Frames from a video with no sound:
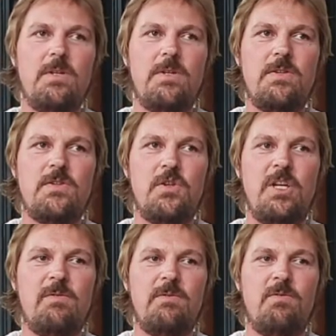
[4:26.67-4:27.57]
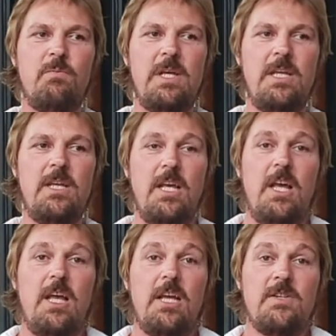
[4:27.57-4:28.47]
Serving for me
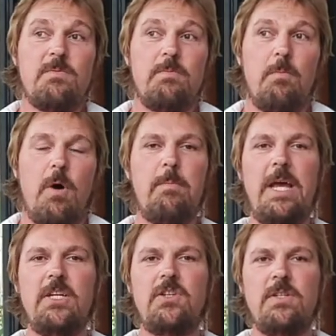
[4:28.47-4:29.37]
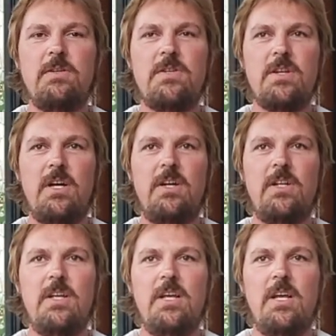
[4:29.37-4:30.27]
is my passion. So
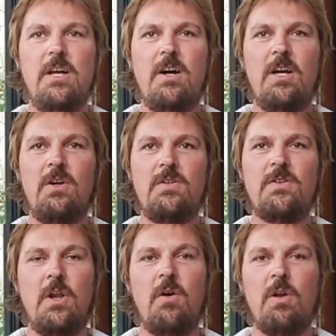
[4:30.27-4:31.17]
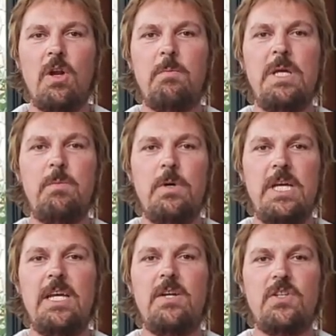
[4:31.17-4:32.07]
I got to know a lot of people who were
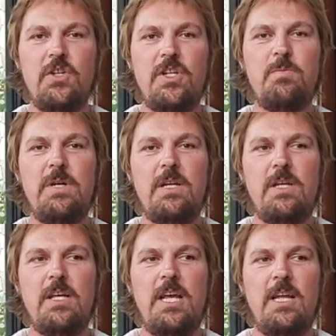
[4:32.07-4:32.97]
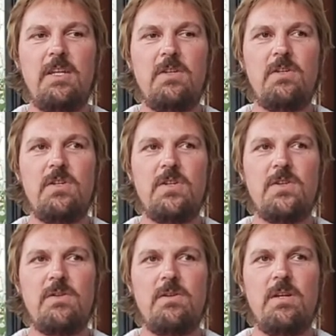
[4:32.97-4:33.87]
here at church better, and
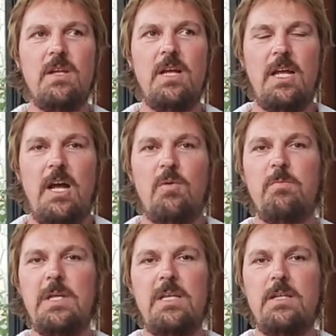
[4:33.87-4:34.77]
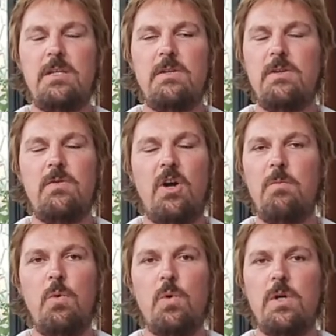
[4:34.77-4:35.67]
just it helped me grow more.